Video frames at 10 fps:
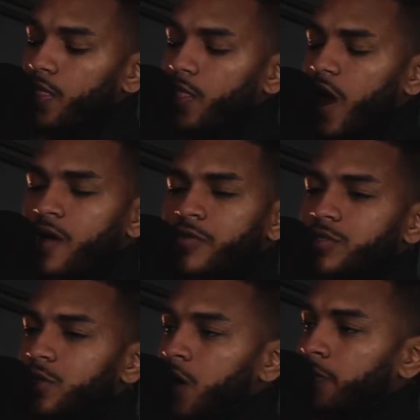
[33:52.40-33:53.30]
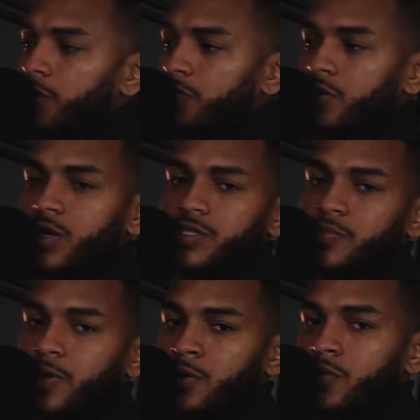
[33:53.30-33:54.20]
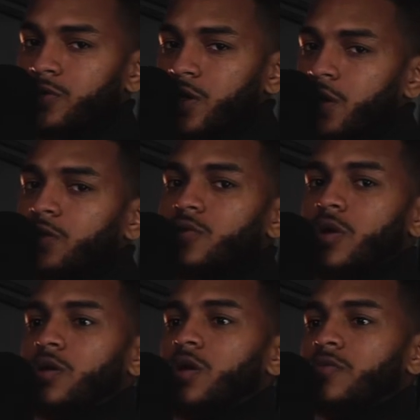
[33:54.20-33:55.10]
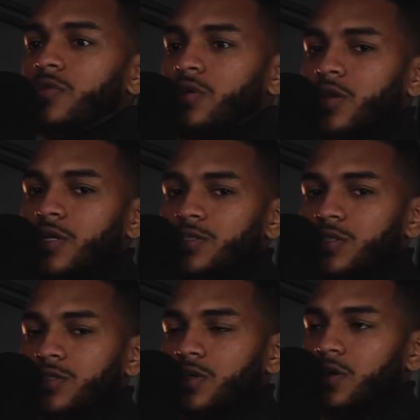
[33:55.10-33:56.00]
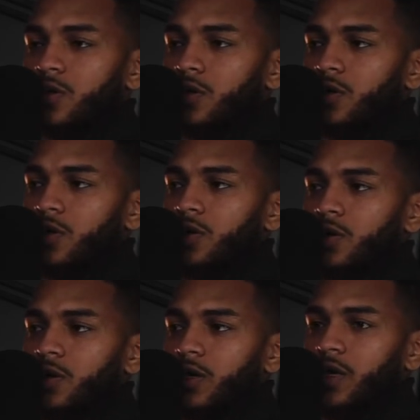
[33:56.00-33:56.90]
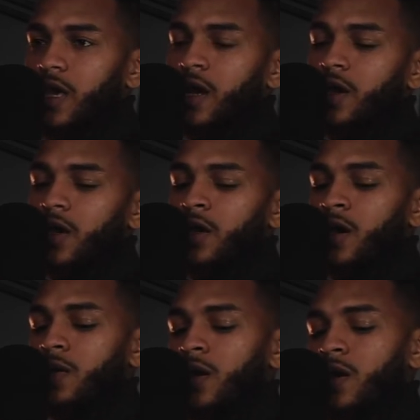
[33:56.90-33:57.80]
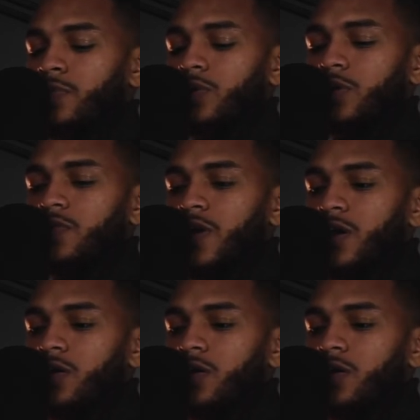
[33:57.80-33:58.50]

Obviously, I believe Allah subhanahu wa ta'ala created everything that exists. And I believe that